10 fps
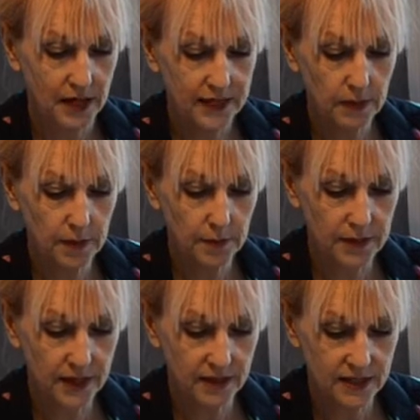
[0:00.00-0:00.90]
a little bit
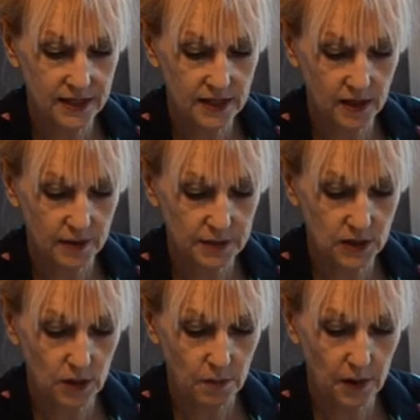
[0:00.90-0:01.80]
bigger this time so
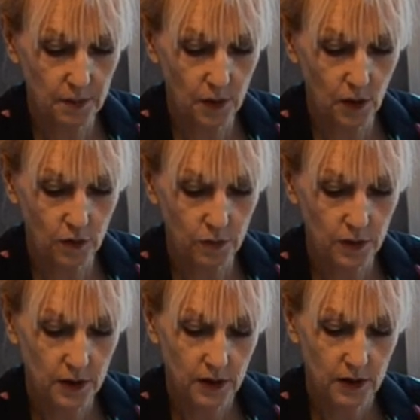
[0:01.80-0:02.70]
that my pot
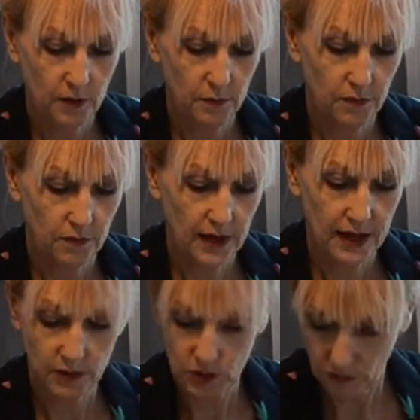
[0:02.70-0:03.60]
of
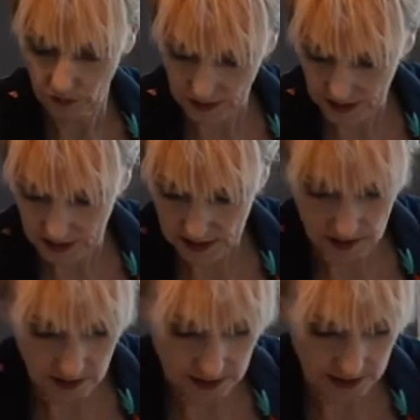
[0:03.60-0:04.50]
flowers will fit
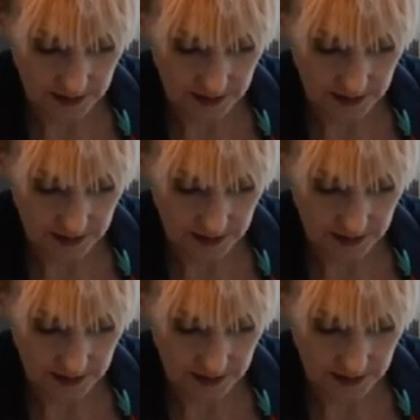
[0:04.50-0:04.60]
inside.